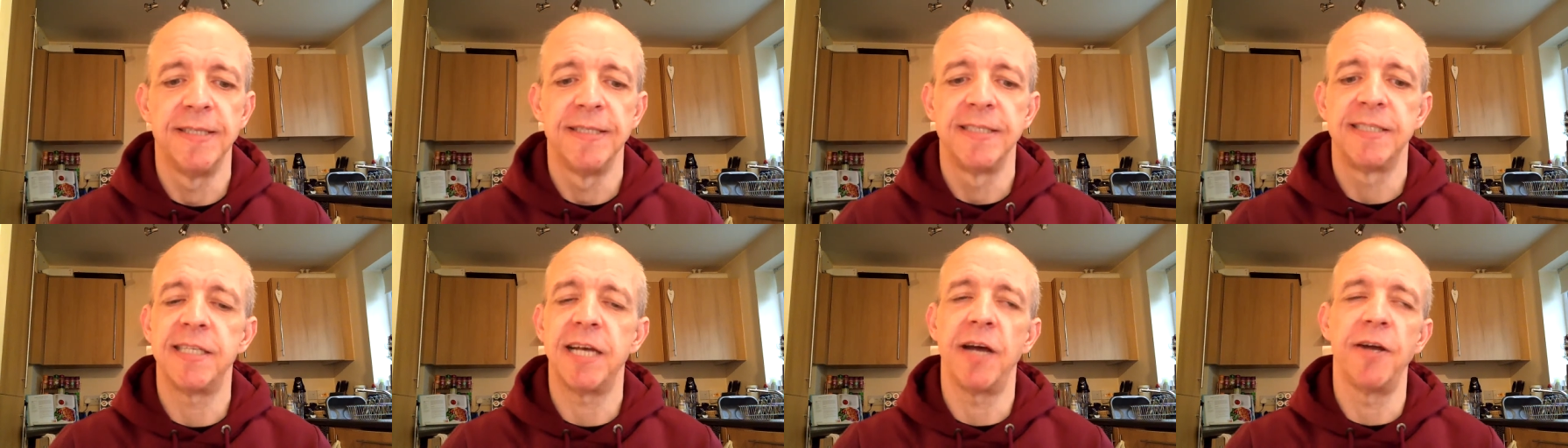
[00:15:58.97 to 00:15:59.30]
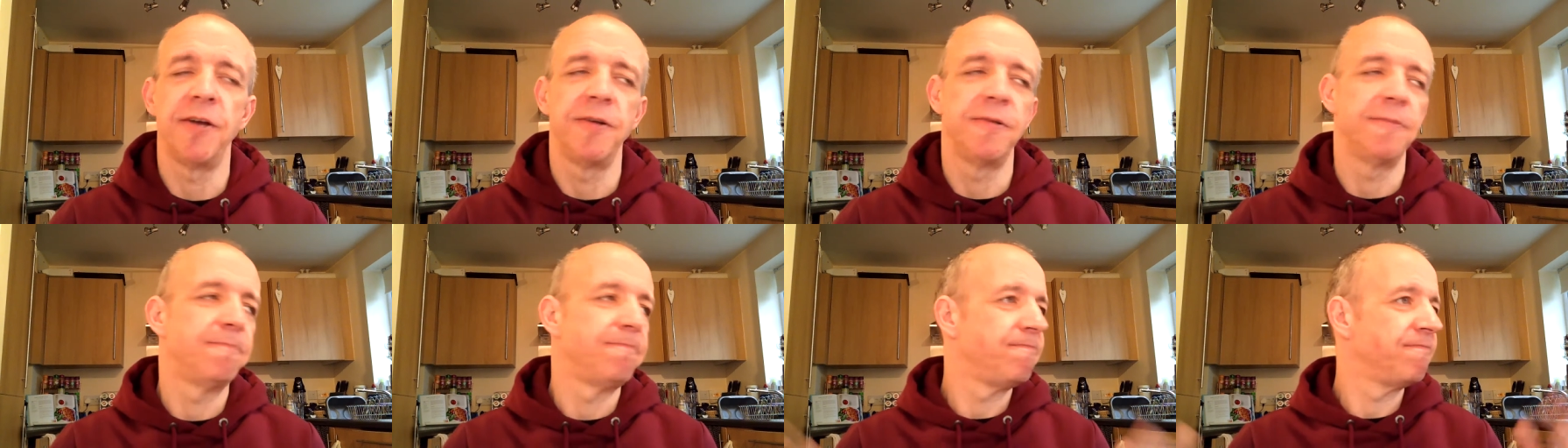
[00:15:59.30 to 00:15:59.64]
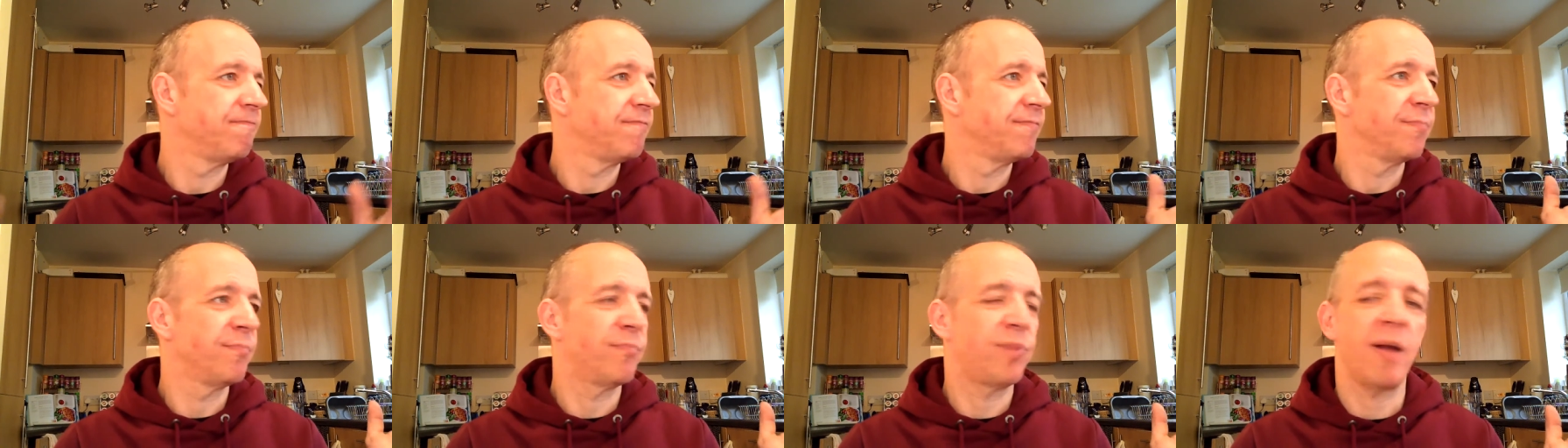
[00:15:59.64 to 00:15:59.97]
So
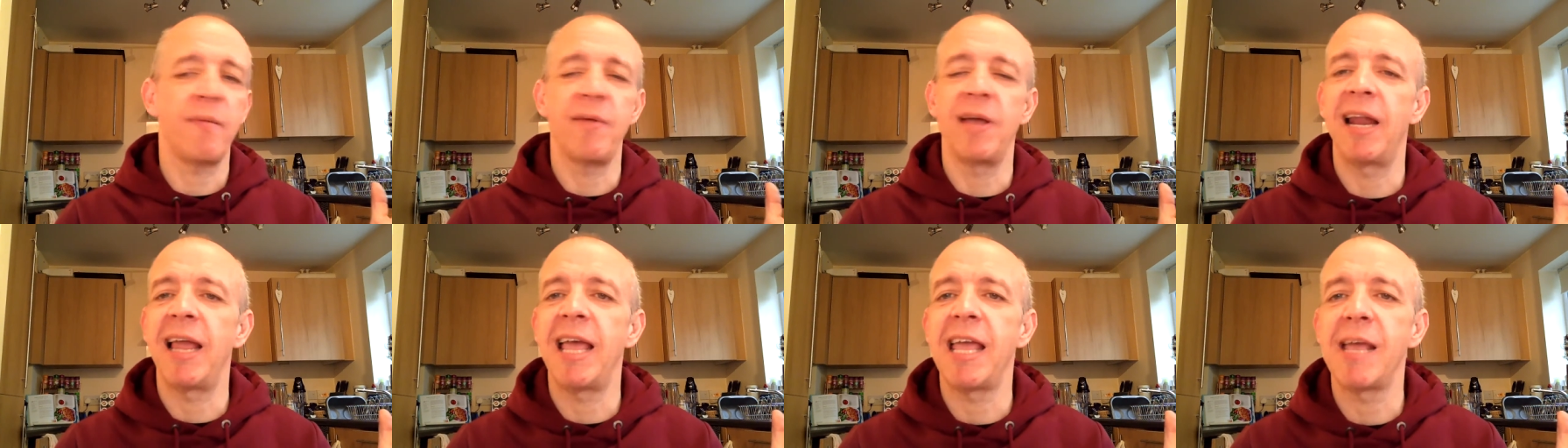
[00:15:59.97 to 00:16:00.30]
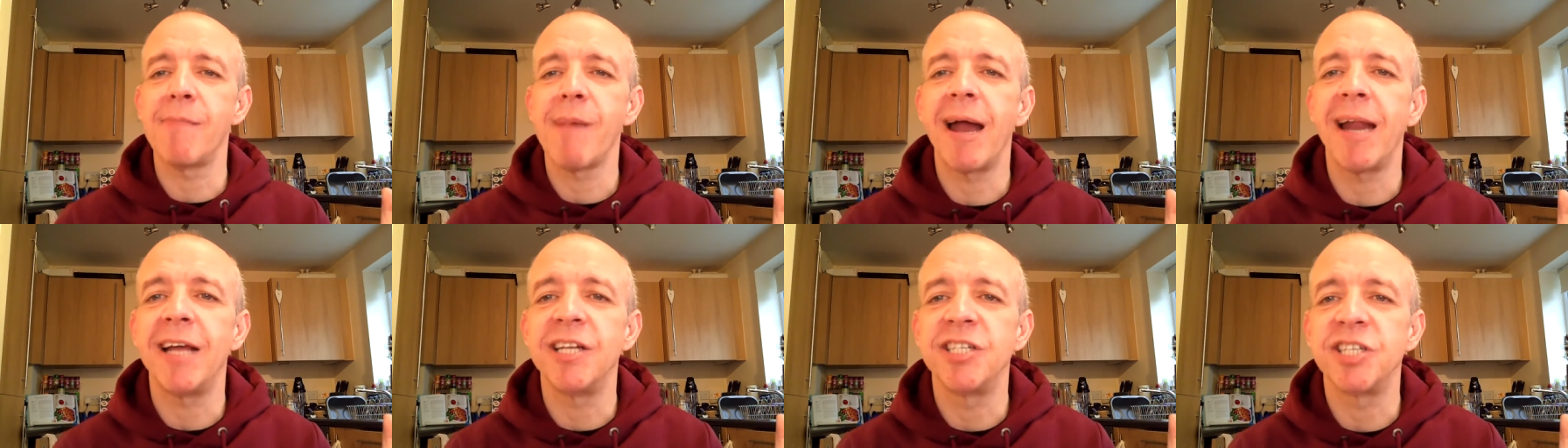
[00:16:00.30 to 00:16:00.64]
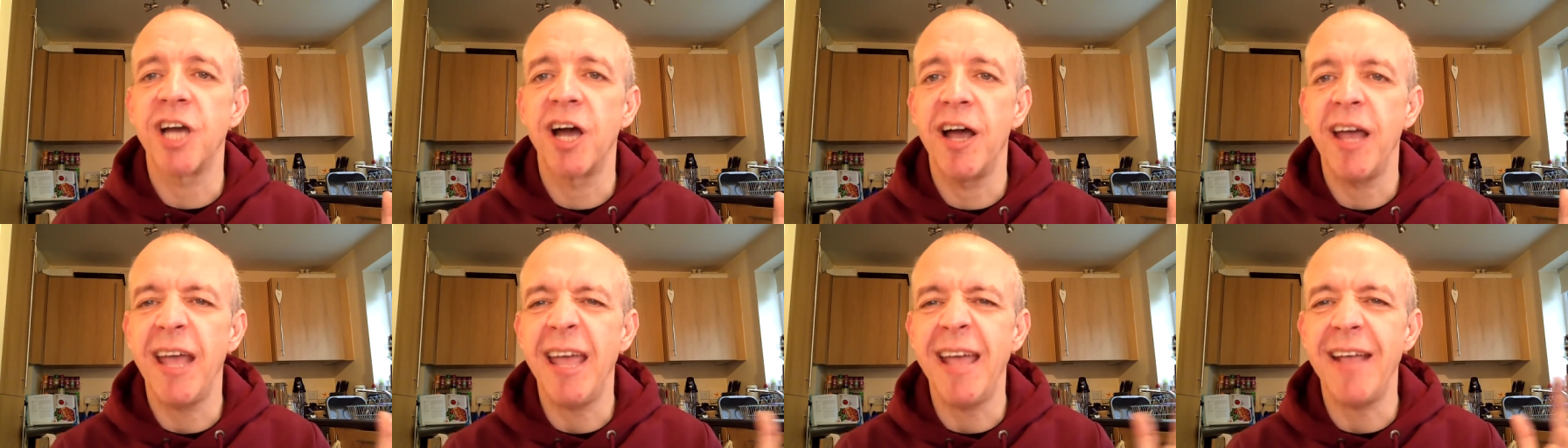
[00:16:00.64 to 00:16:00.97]
Premier League manager,